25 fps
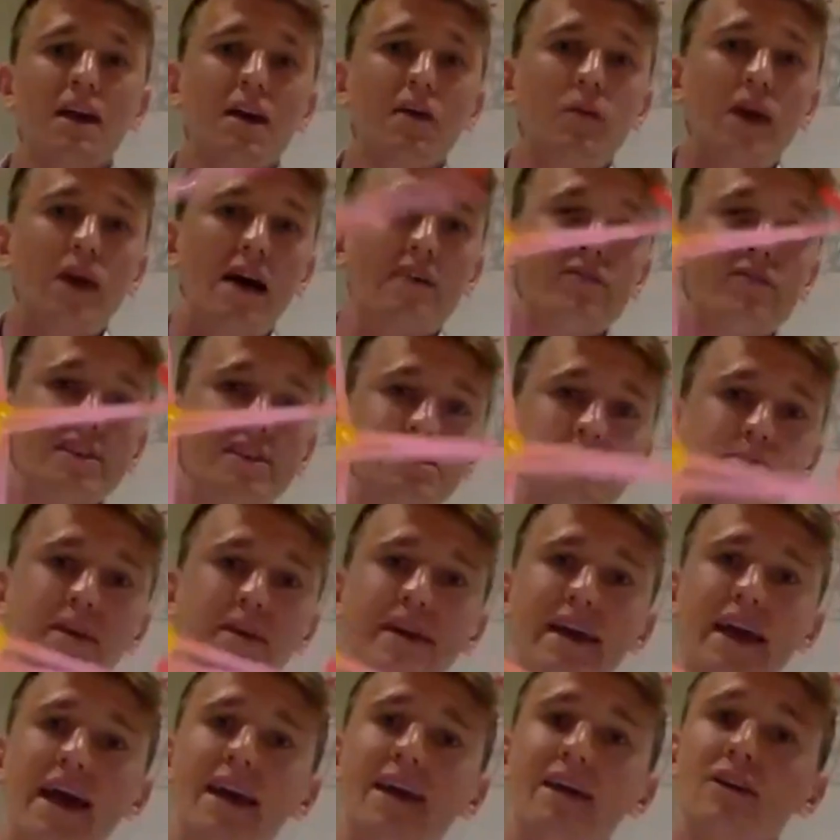We have this
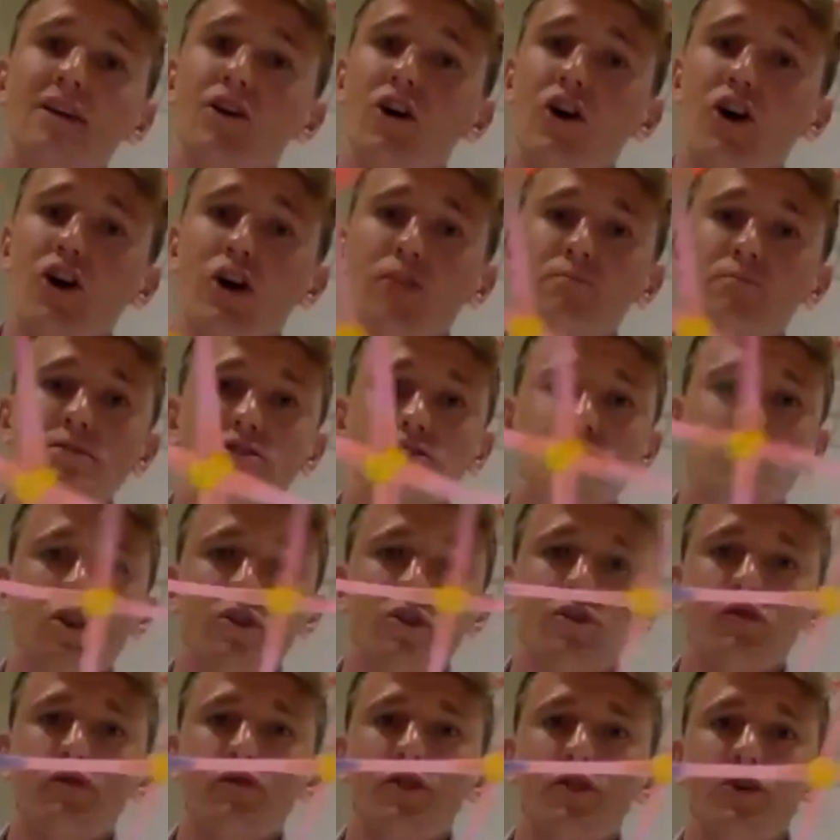mechanical arms.
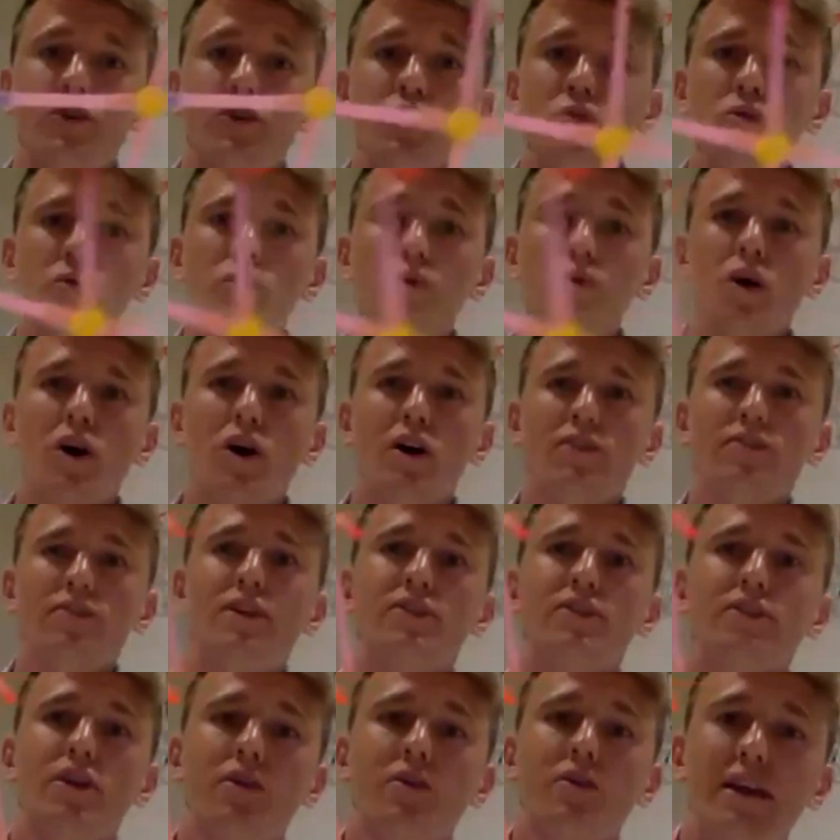So for you
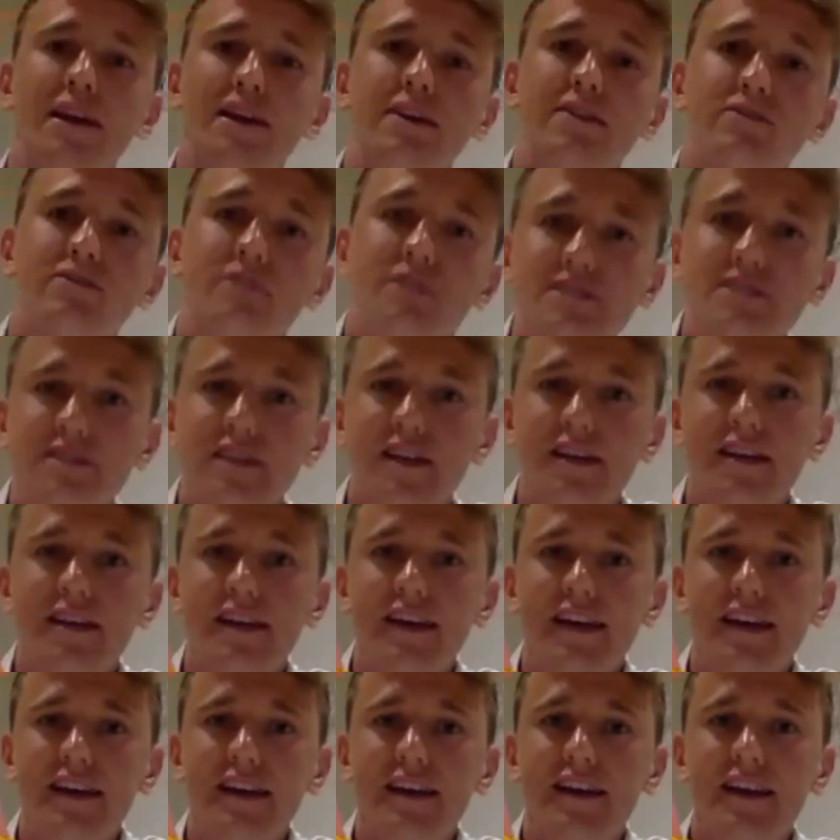that are interested
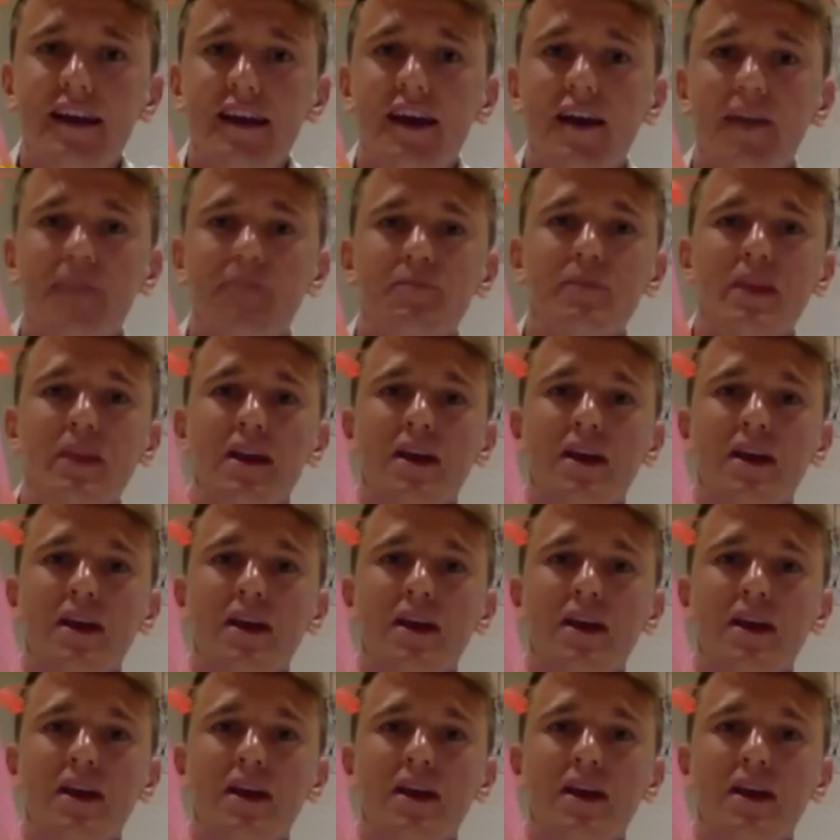in